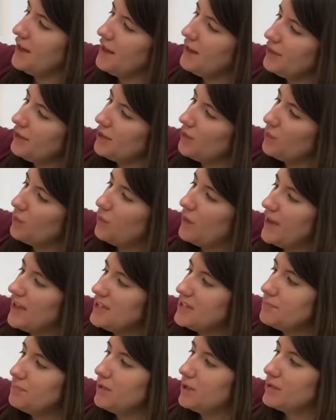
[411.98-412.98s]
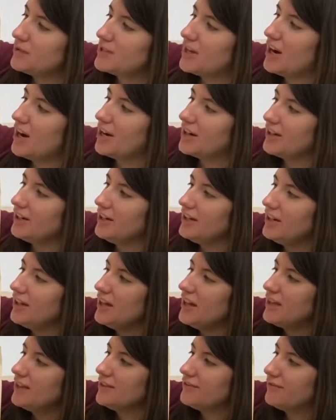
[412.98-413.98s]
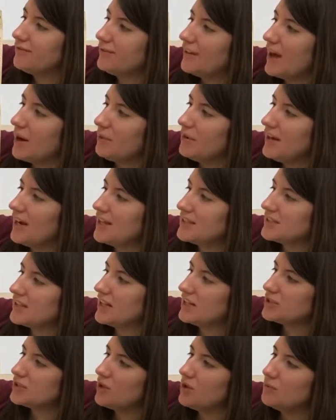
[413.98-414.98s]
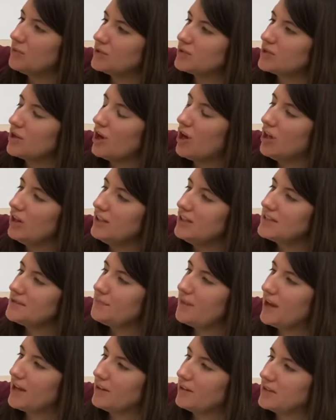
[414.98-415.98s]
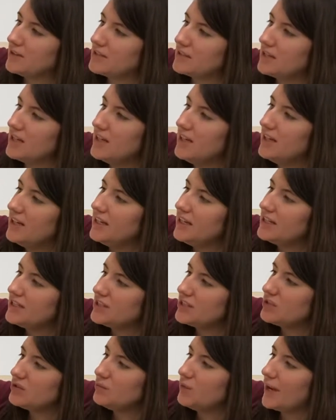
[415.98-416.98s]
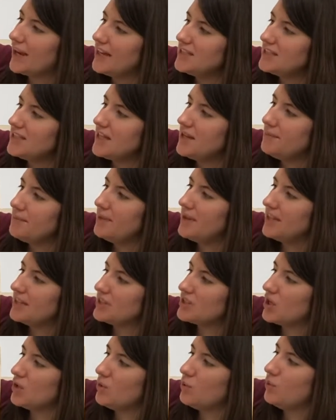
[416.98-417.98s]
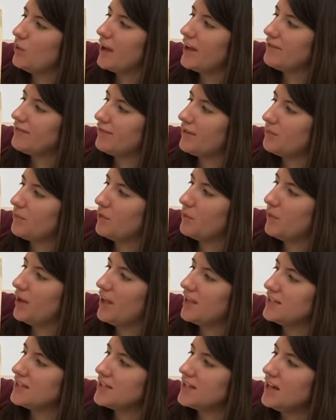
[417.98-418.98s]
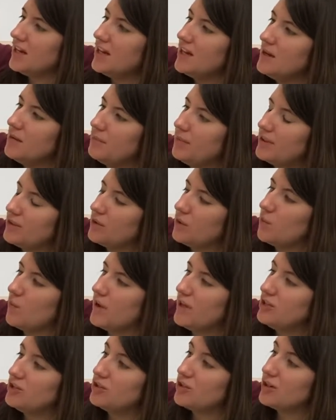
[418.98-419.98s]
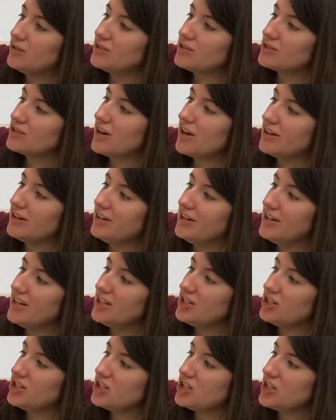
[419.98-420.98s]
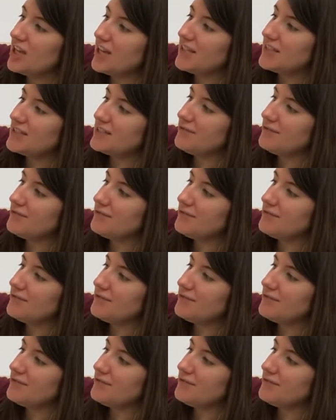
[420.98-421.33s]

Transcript: The wind blows harder. The flower has lost almost all its petals. It sways and bends away from the wind. But the wind grows stronger and shakes the